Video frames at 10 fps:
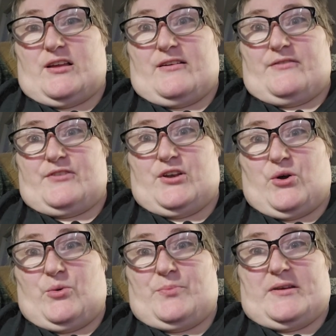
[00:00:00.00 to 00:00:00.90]
of an
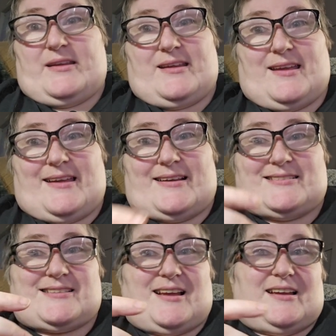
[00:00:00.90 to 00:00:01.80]
opening
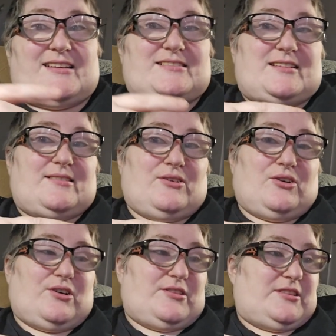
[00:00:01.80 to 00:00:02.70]
as I did
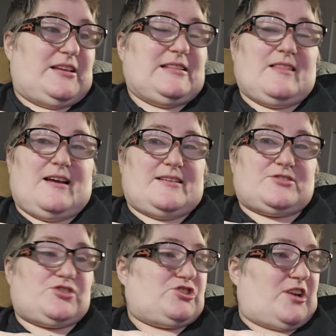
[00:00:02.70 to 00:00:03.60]
on the
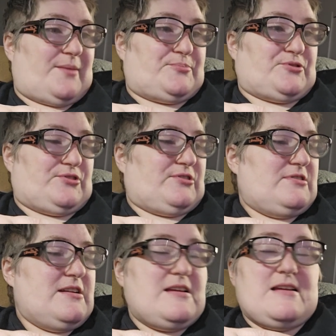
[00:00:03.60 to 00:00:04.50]
last chapter.
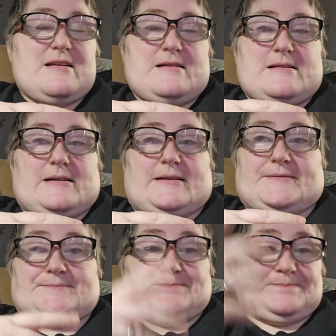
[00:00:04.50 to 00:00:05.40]
Um,